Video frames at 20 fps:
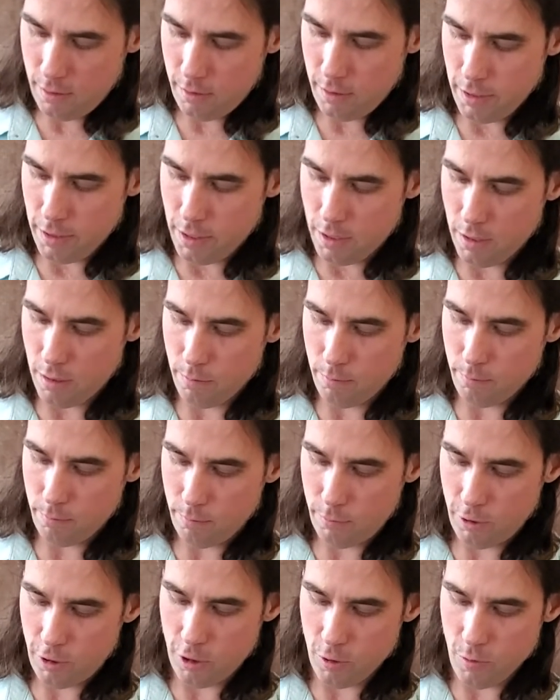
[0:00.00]
that I'll
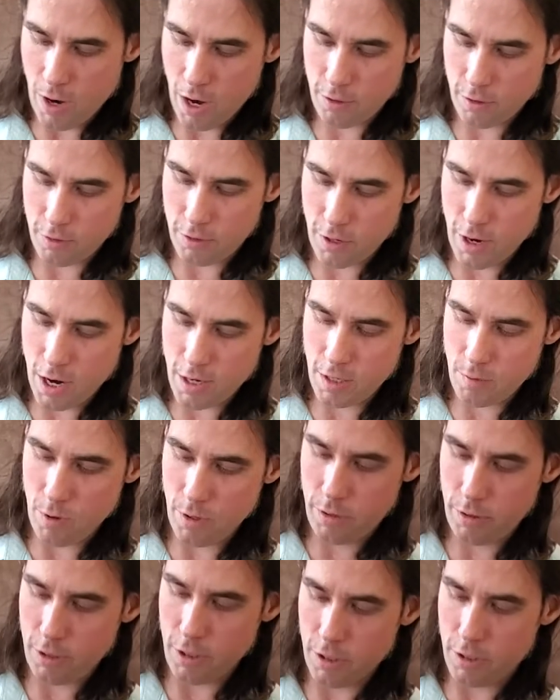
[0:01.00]
do exercises
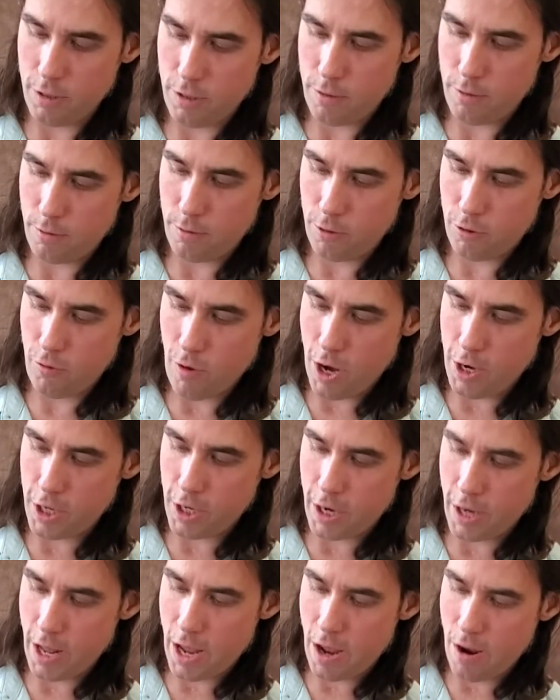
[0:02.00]
with, just
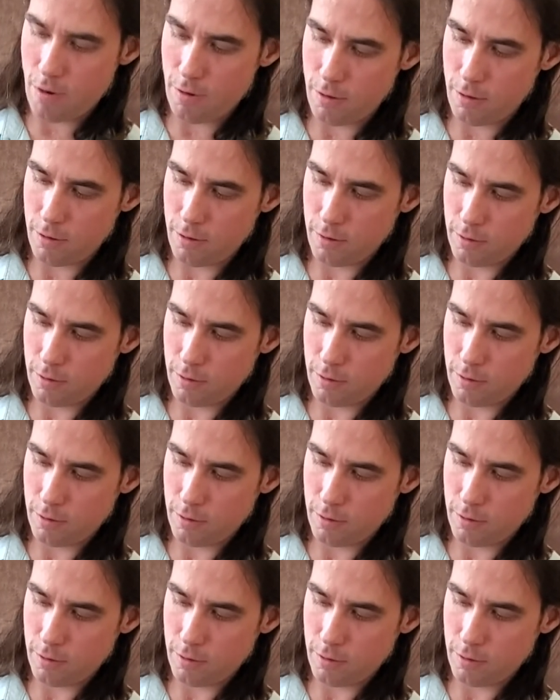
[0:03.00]
stretching it out.